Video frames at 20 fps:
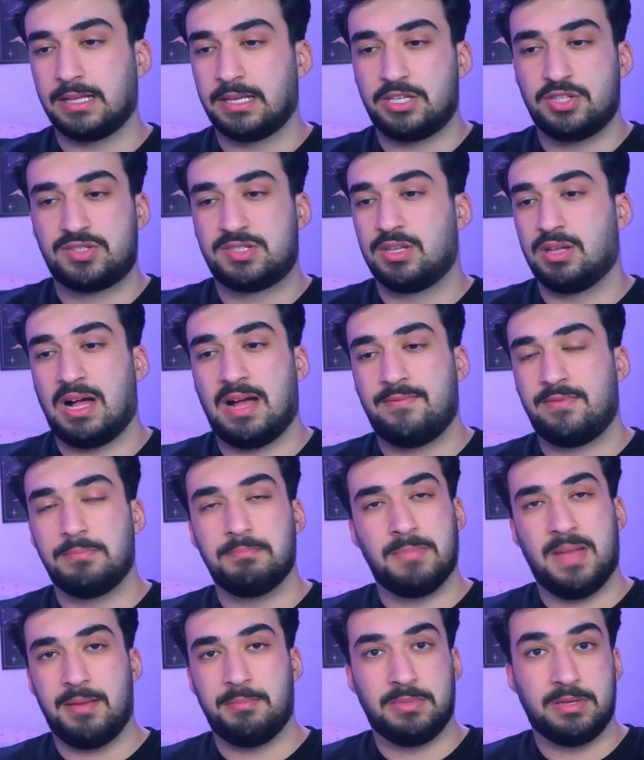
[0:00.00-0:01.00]
Like, you still
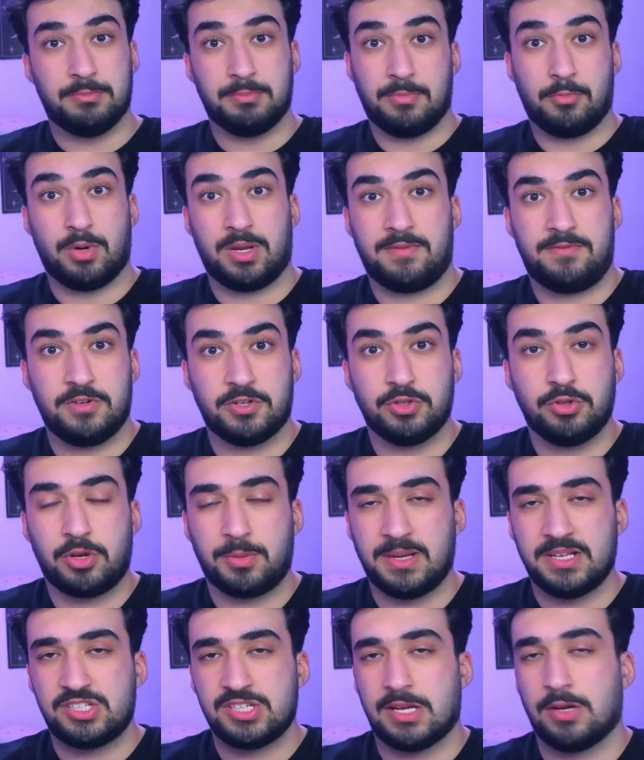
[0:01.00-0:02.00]
haven't met me. What if you're new
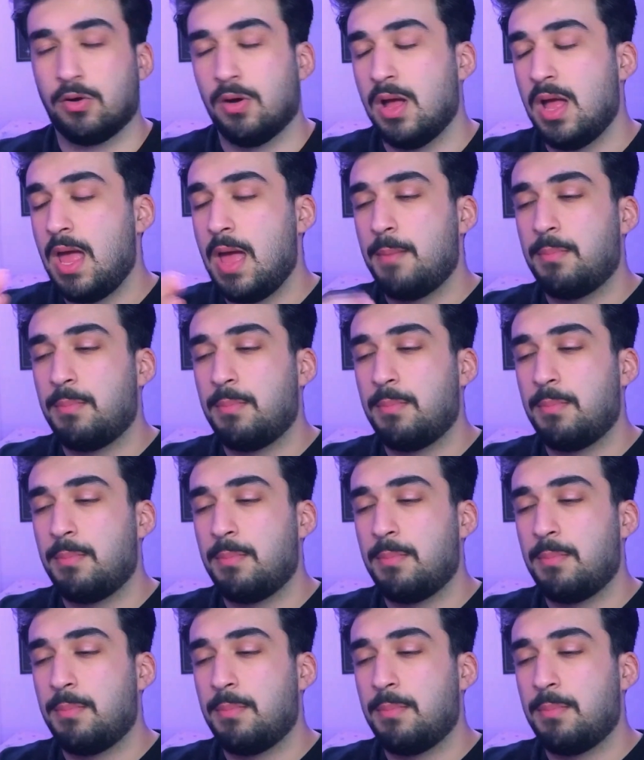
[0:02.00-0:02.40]
to my channel?